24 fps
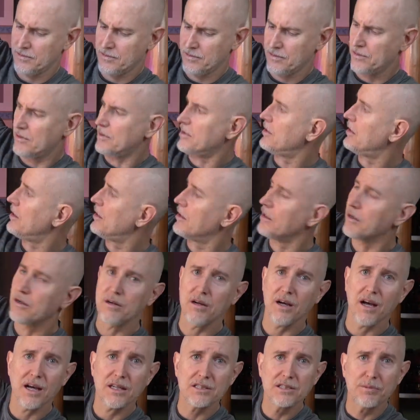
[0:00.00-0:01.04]

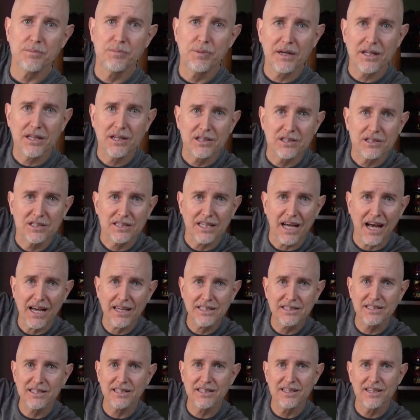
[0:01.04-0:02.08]
Oh, that's a pretty good
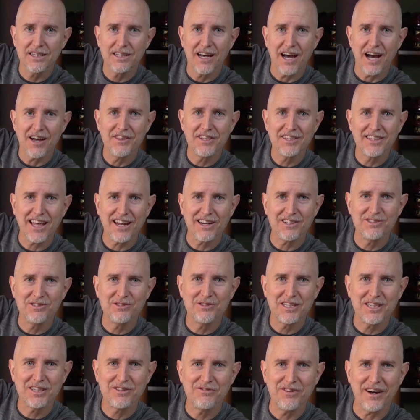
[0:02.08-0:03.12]
size. I think that'll do
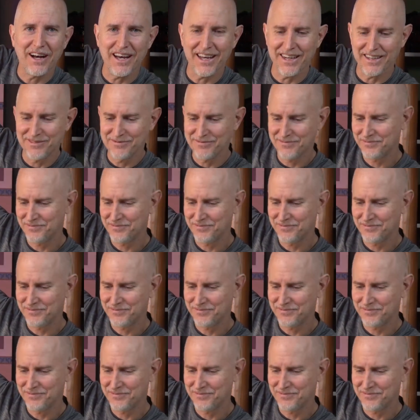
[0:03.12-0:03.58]
just fine.